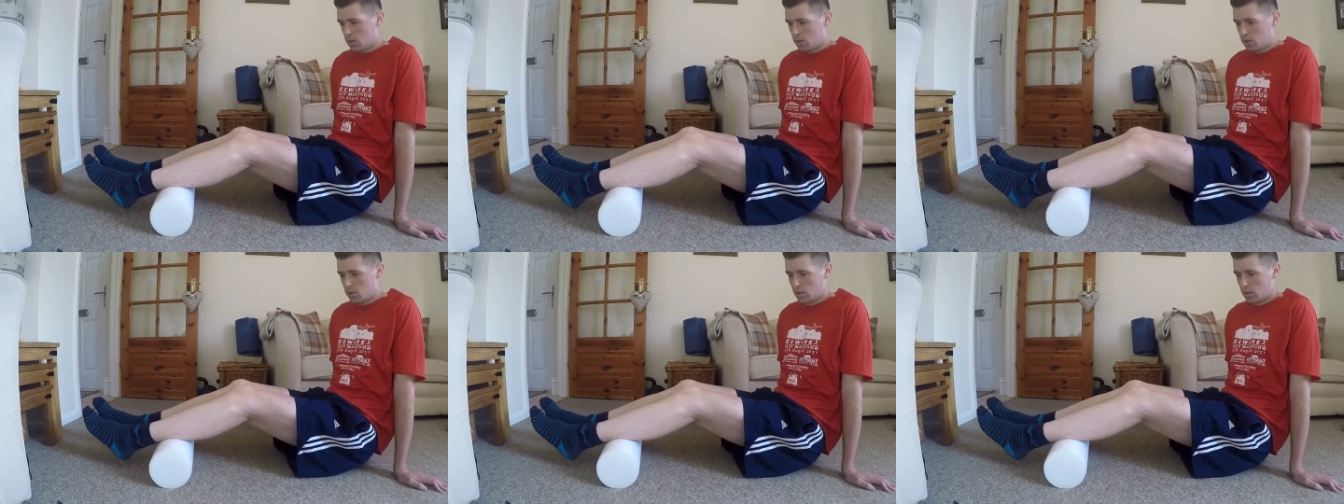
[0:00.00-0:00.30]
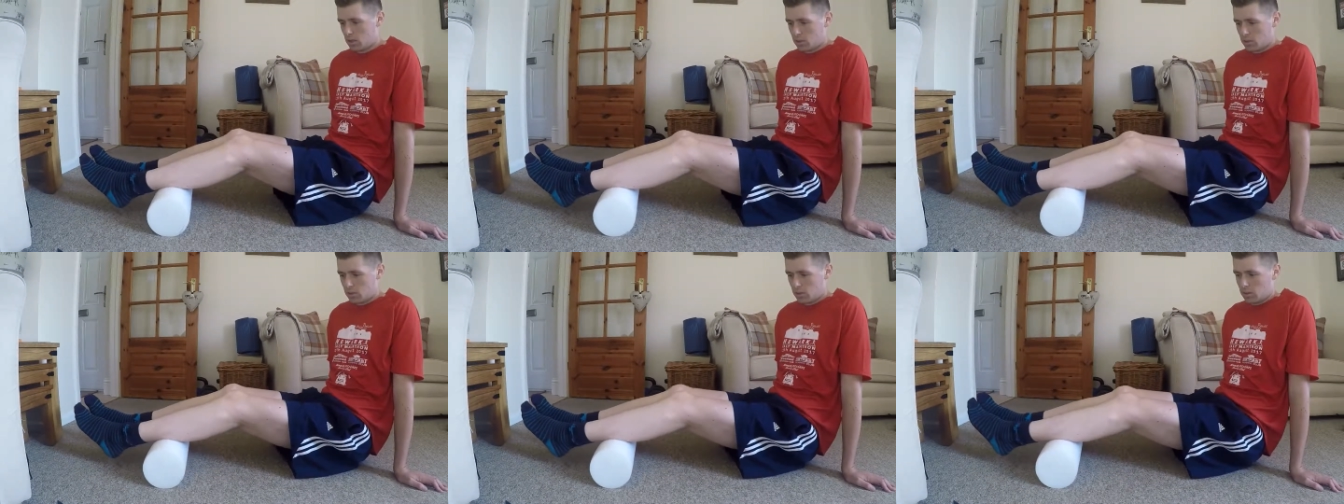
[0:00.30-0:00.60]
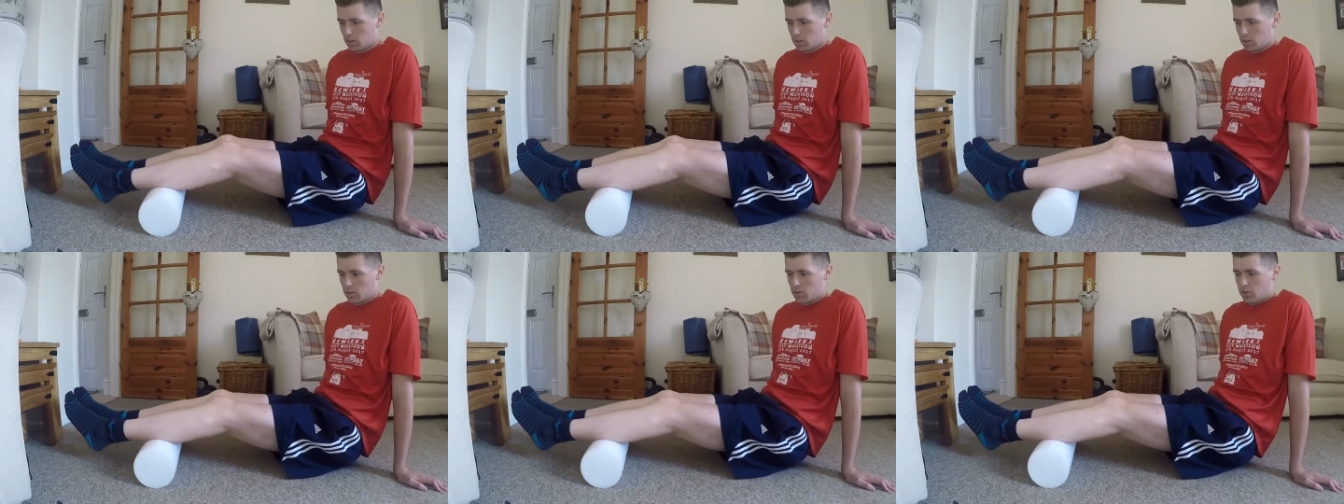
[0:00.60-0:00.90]
so I just
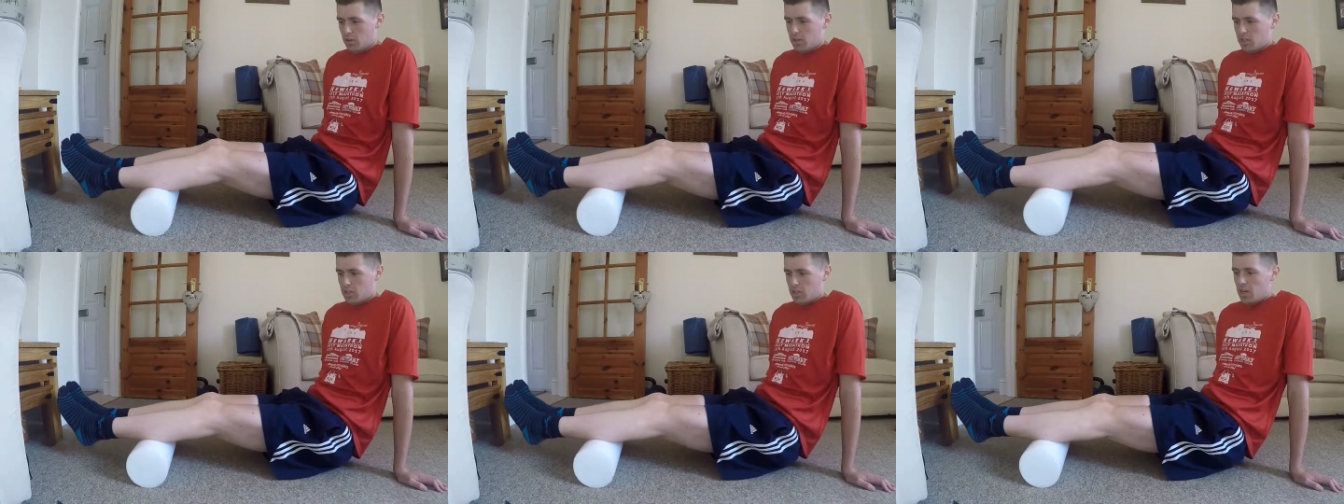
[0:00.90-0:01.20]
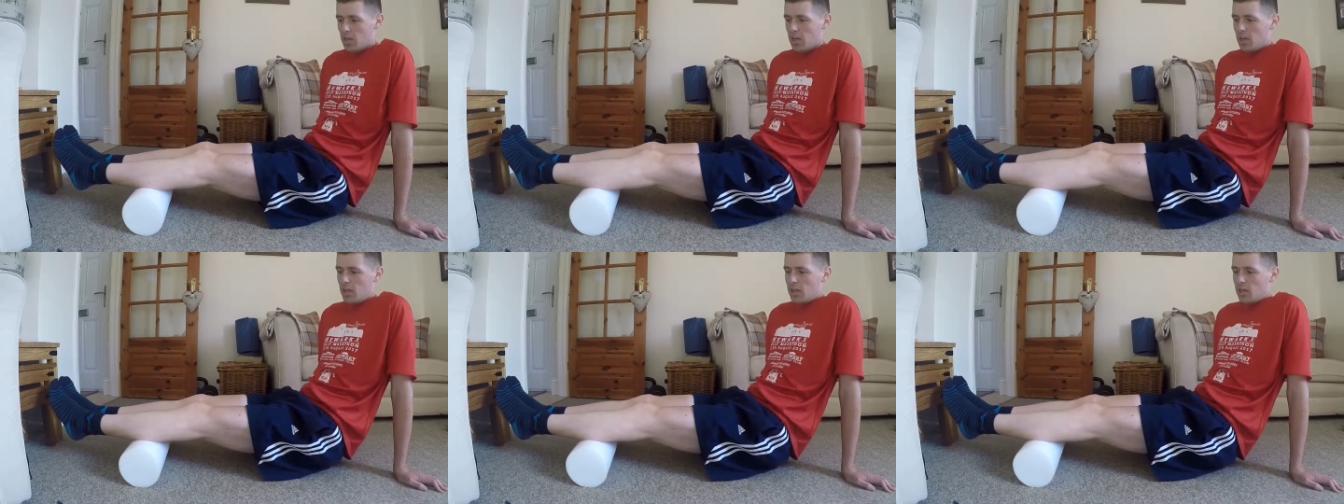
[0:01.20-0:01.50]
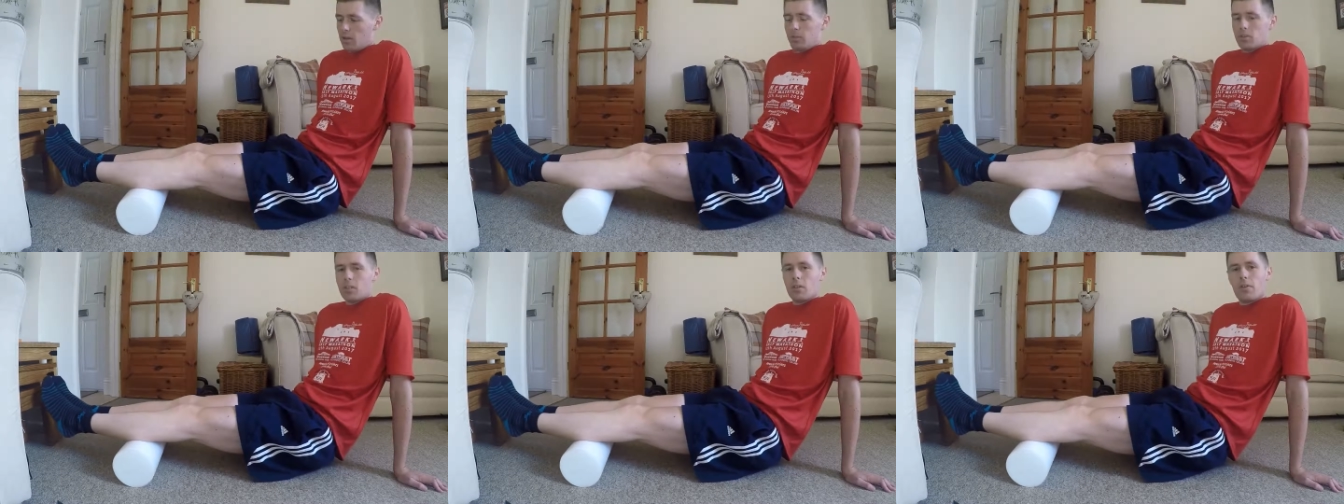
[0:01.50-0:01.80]
thought I'd just train tonight,
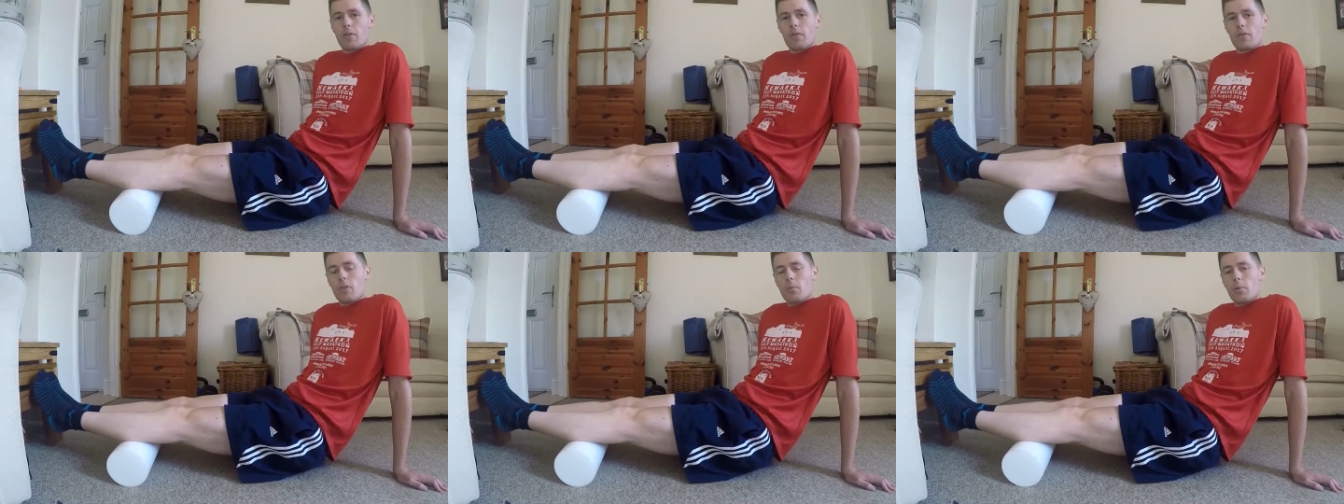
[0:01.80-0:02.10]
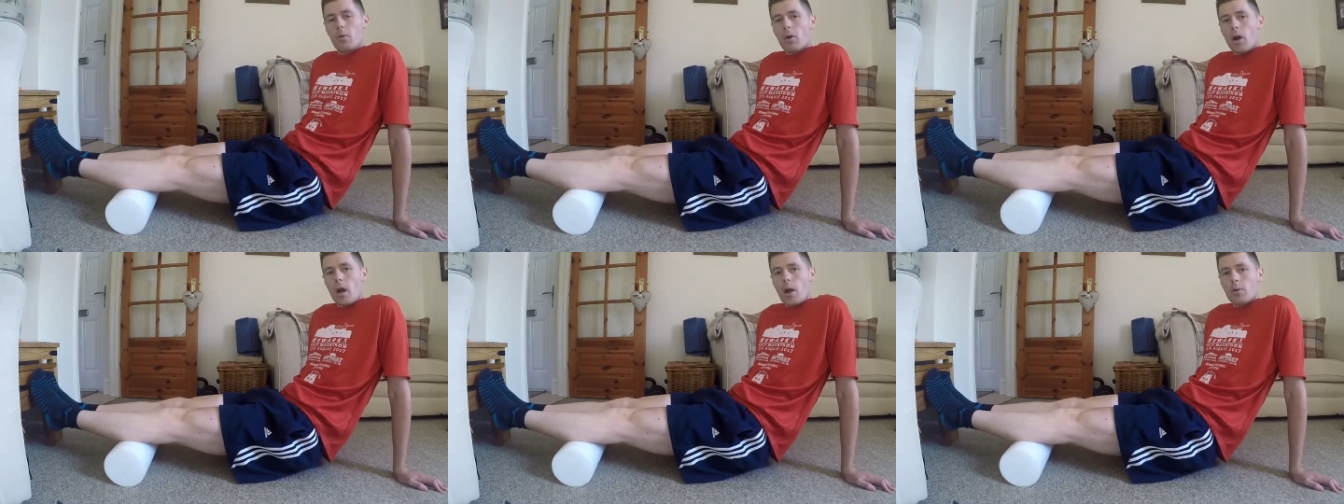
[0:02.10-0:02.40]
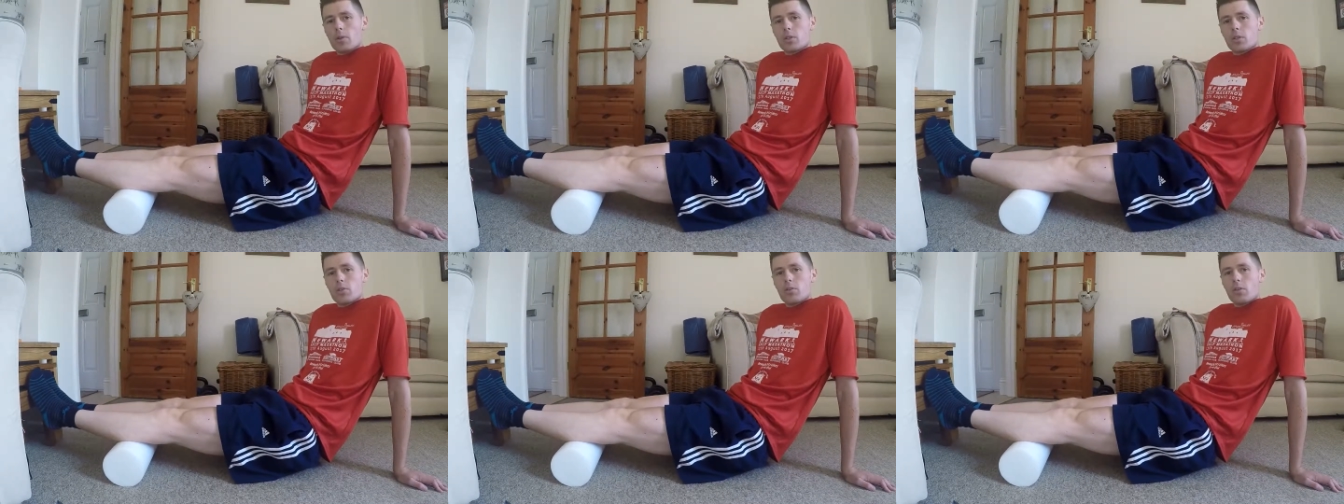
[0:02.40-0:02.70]
give myself a few more
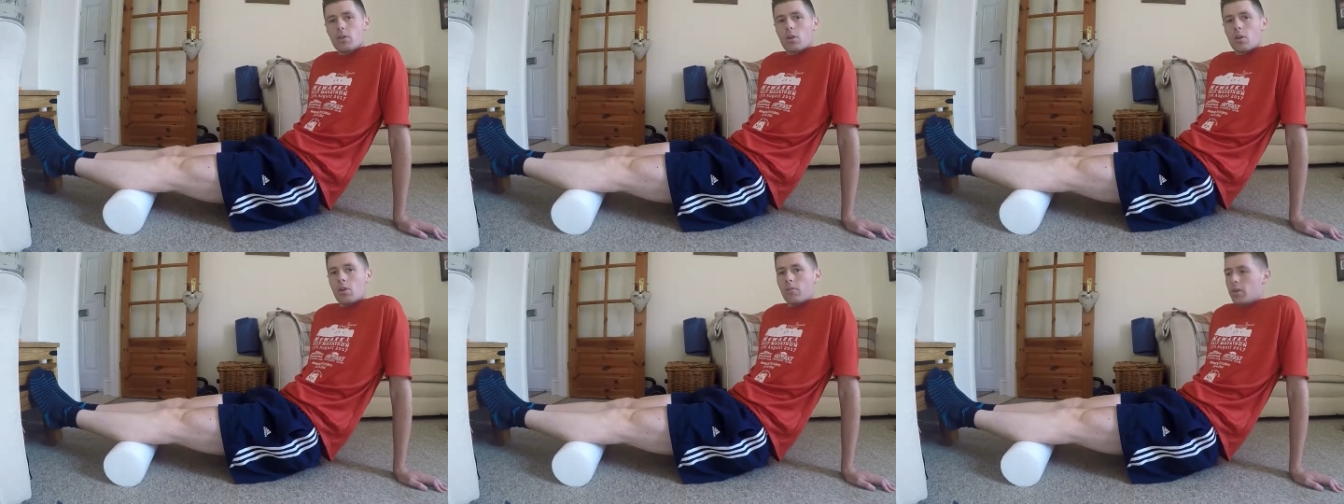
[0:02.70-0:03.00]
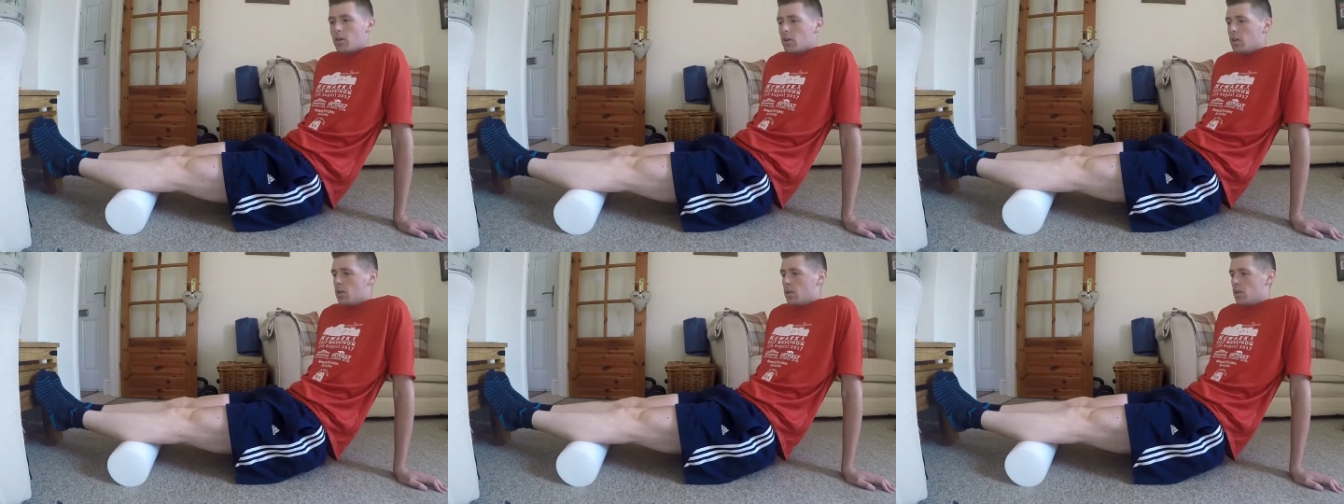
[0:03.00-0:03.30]
hours to recover.